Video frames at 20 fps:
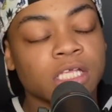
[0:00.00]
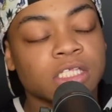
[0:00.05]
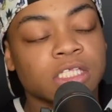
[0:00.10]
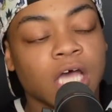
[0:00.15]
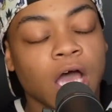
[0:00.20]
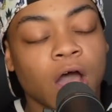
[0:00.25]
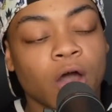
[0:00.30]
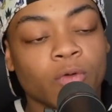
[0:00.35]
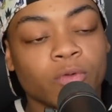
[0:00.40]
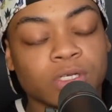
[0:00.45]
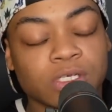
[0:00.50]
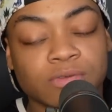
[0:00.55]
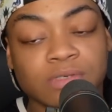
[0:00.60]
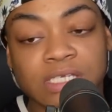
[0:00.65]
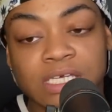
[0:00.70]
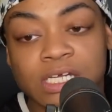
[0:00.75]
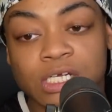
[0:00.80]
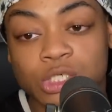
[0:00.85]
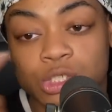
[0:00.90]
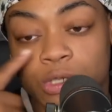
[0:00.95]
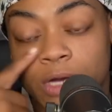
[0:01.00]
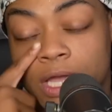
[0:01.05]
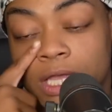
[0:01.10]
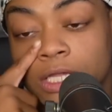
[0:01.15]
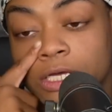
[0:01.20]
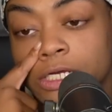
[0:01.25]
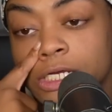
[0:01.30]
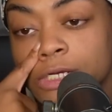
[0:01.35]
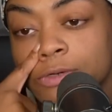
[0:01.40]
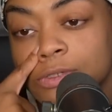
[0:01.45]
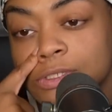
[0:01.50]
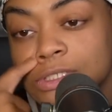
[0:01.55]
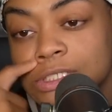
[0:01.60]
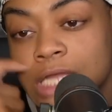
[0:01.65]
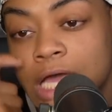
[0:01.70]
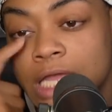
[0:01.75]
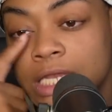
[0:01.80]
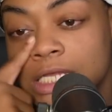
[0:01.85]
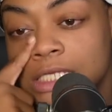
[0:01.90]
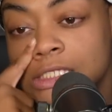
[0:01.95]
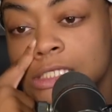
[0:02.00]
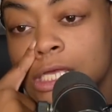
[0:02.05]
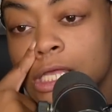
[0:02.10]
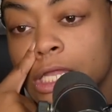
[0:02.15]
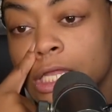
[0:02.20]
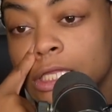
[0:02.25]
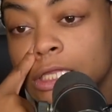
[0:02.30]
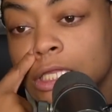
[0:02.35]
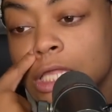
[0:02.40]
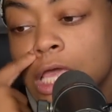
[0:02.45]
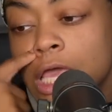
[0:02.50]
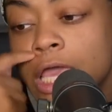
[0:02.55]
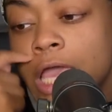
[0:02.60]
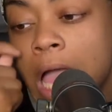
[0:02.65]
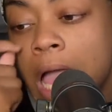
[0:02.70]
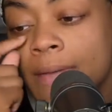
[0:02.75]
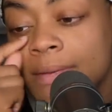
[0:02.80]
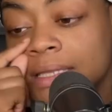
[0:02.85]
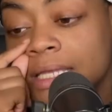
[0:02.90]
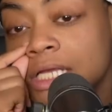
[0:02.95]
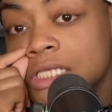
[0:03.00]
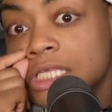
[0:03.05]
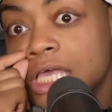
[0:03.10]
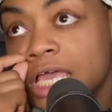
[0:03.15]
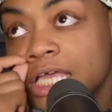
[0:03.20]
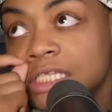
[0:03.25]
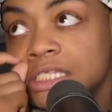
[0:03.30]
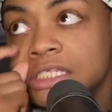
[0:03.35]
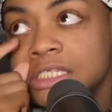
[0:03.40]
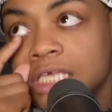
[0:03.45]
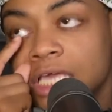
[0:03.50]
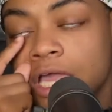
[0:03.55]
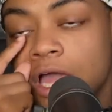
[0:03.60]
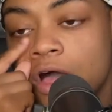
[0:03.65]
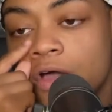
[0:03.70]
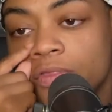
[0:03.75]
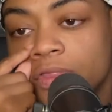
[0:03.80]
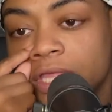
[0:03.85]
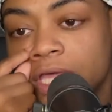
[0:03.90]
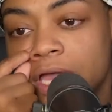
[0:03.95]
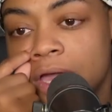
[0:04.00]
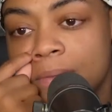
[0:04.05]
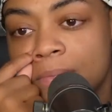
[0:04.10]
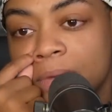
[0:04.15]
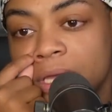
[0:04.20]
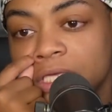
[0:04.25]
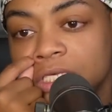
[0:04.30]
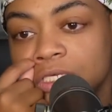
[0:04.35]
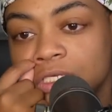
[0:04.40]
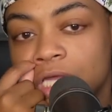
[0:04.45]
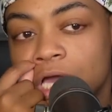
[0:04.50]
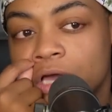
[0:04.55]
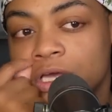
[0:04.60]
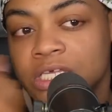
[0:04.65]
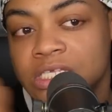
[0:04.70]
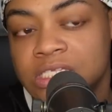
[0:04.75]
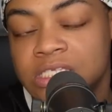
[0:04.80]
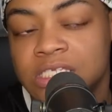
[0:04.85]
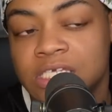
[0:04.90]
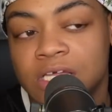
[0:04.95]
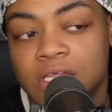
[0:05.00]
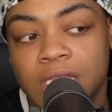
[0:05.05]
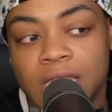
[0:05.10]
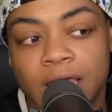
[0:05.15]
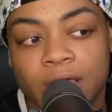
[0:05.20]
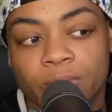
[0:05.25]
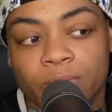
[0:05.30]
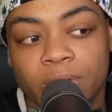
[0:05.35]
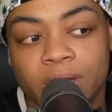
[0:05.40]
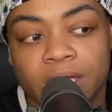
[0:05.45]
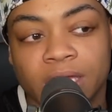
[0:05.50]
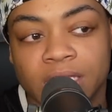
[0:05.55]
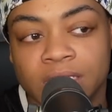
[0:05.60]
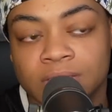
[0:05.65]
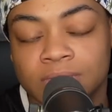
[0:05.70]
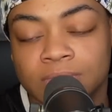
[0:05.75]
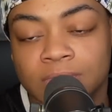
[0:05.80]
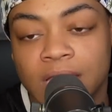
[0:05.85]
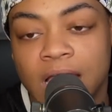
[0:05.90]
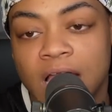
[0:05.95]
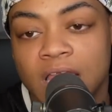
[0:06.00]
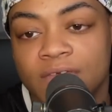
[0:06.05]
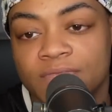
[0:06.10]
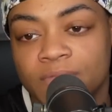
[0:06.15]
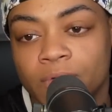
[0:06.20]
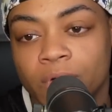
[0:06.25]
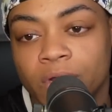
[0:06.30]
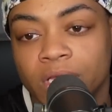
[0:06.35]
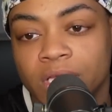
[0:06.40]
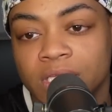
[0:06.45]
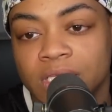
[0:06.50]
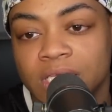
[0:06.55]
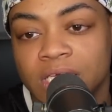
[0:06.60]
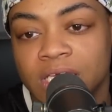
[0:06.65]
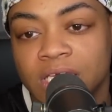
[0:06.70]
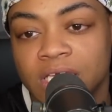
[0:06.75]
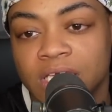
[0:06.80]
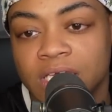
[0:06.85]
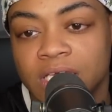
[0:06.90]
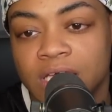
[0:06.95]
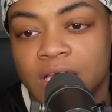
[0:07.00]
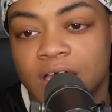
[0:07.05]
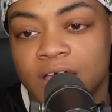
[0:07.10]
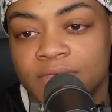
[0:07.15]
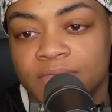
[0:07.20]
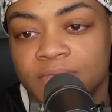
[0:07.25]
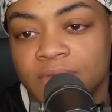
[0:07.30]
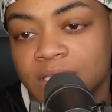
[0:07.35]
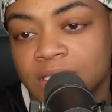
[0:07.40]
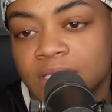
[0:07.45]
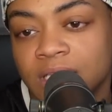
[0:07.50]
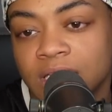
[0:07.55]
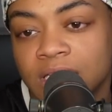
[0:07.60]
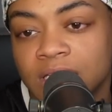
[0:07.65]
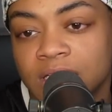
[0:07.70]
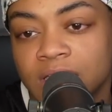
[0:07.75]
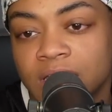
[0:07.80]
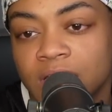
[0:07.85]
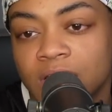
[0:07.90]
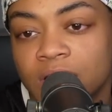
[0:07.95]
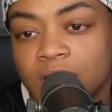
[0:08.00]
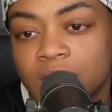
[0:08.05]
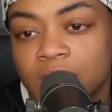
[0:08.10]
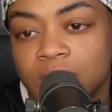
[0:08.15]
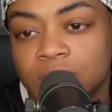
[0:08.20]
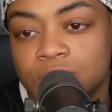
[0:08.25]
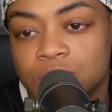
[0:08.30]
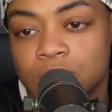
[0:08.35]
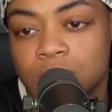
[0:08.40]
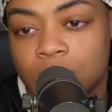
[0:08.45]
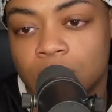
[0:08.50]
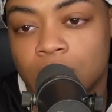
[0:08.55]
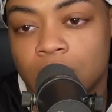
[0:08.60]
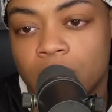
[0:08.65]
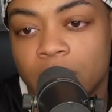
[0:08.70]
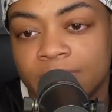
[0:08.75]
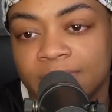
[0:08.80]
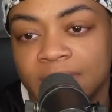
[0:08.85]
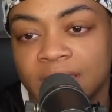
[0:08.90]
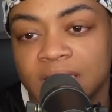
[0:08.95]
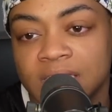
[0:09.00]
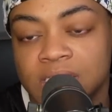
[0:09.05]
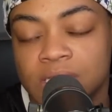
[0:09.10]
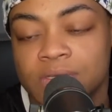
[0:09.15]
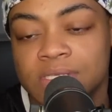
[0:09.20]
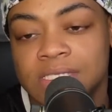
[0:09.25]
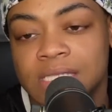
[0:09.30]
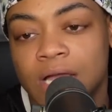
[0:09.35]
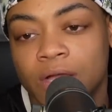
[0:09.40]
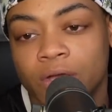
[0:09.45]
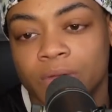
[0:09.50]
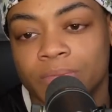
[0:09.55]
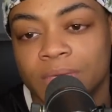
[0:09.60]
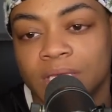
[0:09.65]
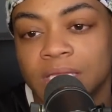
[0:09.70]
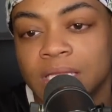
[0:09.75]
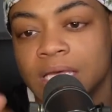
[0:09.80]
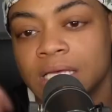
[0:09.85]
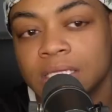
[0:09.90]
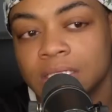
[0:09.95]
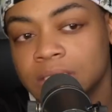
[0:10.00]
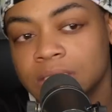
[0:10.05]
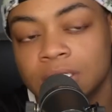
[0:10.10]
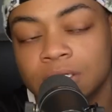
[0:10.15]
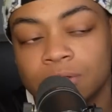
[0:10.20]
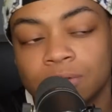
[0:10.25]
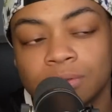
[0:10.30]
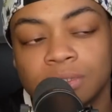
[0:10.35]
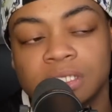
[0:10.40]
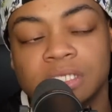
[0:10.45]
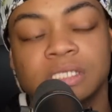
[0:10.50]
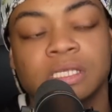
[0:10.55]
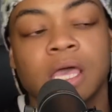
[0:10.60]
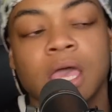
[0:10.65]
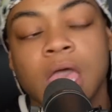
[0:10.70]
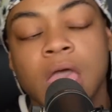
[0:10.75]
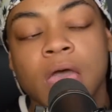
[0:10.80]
So she was in a trailer. and It was not necessarily I mean, there's AC on them, but you know, it's still like we're in California in the heat of in, in a in a little RV, so it's not gonna be like the coolest.